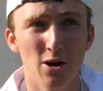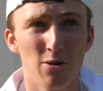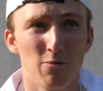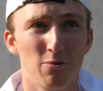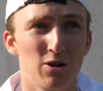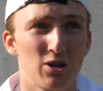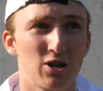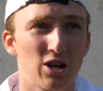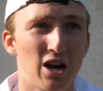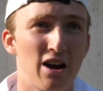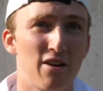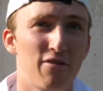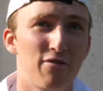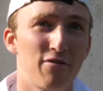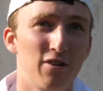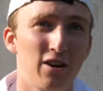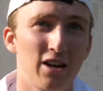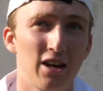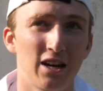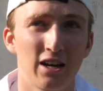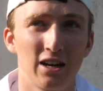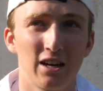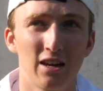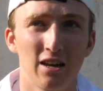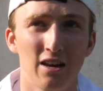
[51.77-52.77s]
which I
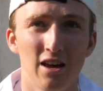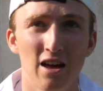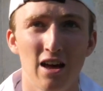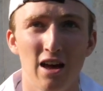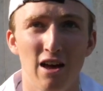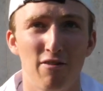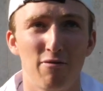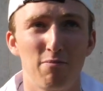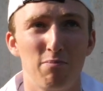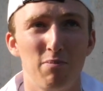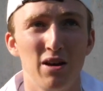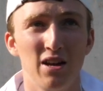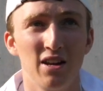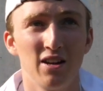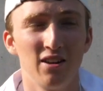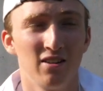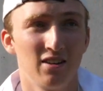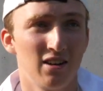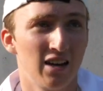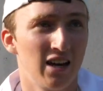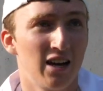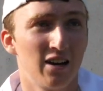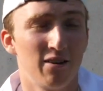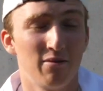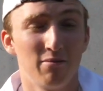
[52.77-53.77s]
think have been,
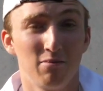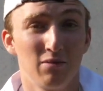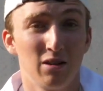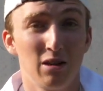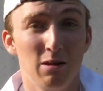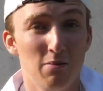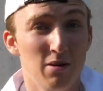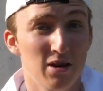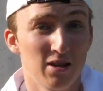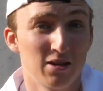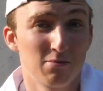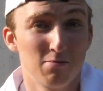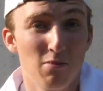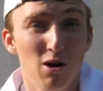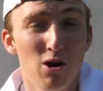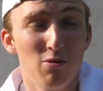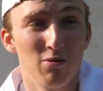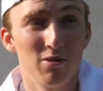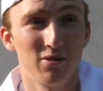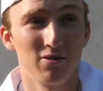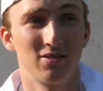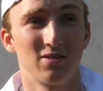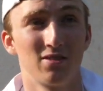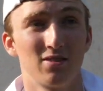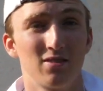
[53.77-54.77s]
yeah, the best
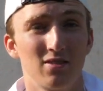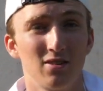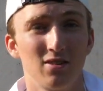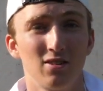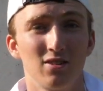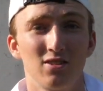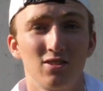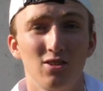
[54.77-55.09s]
moments.